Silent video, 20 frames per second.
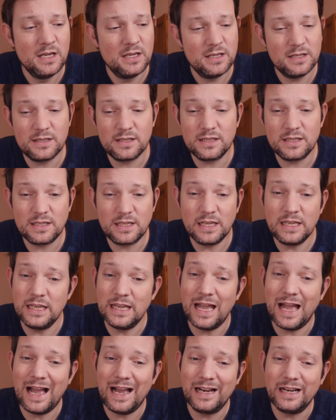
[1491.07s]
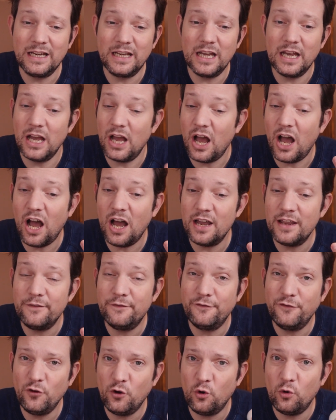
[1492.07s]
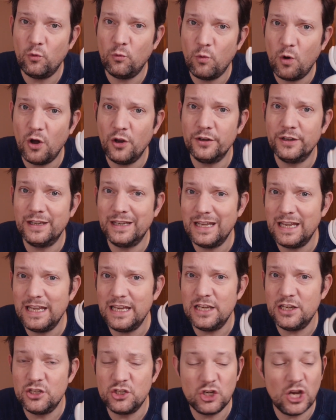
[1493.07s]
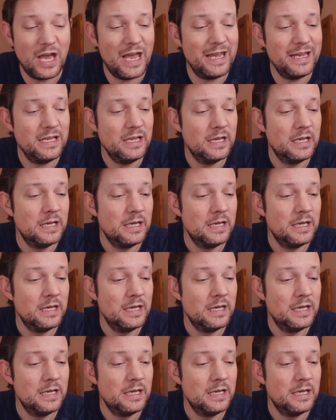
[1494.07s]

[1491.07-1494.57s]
This is the Anker i forty-one E J,